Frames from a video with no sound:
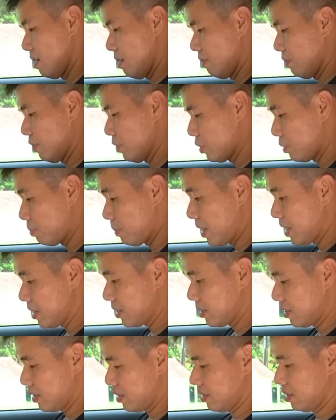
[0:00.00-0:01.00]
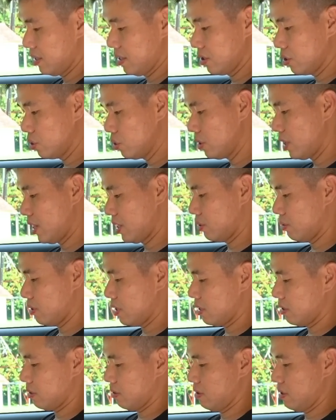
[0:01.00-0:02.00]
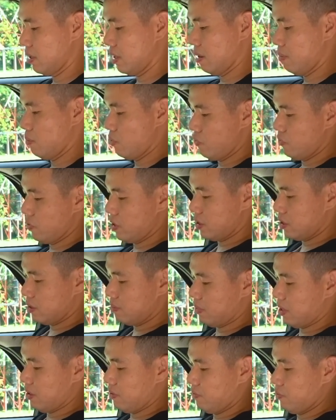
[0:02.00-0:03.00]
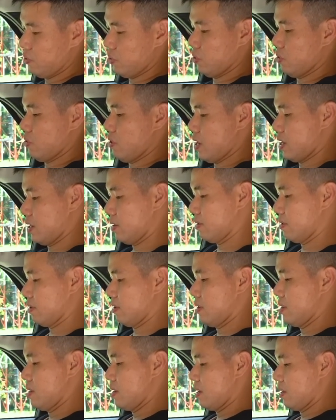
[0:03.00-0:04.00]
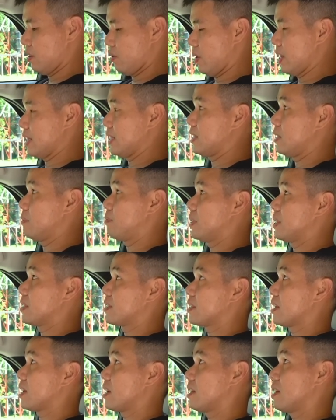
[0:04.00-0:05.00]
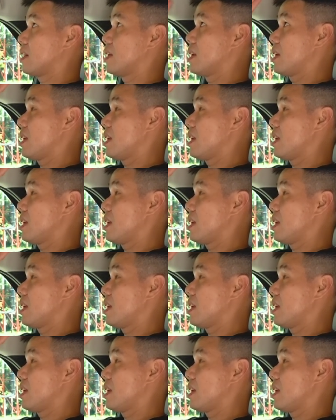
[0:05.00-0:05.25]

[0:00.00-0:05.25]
Foot space is good as well. You know, I can move in my foot quite deep inside.